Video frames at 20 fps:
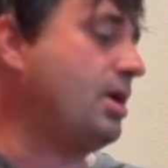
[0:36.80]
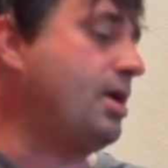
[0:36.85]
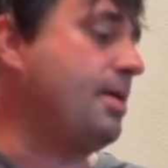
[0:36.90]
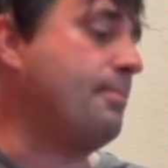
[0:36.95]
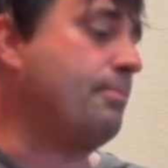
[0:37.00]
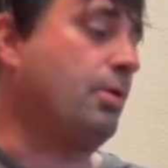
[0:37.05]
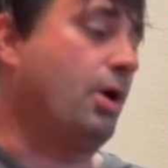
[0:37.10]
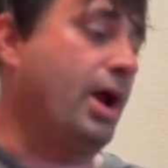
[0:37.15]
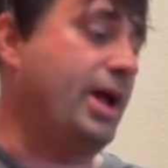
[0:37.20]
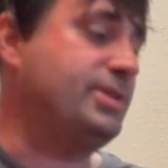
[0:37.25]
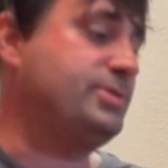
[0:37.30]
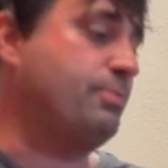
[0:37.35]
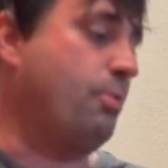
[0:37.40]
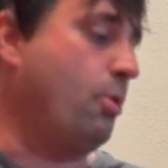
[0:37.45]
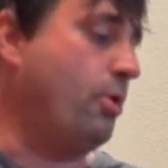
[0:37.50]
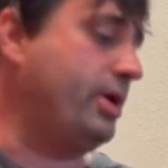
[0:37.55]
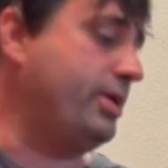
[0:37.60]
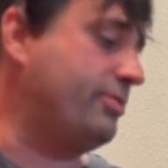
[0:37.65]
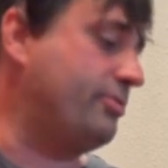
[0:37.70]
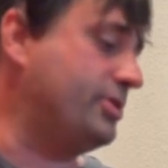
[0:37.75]
Price
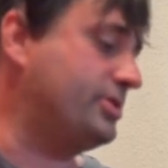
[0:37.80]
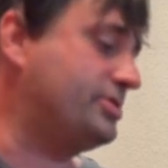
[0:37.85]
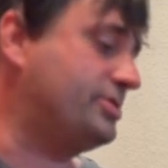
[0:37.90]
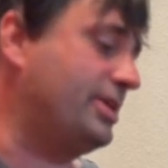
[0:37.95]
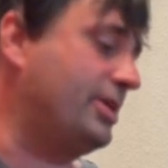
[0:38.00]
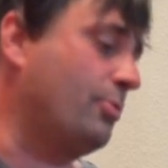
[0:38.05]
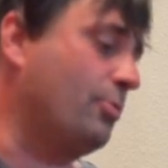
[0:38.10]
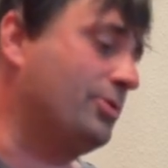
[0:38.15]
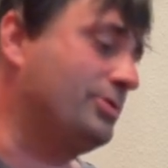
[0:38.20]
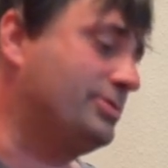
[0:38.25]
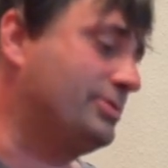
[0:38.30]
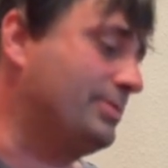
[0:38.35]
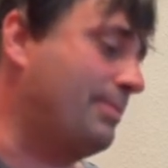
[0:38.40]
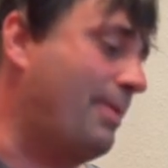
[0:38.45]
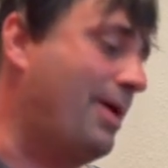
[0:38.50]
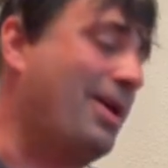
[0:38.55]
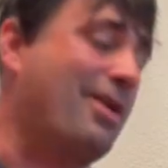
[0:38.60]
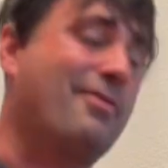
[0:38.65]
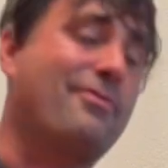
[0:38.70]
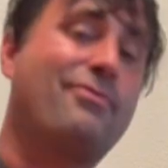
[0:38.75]
point, this thing was
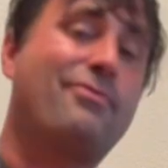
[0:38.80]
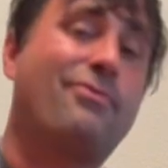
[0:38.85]
about a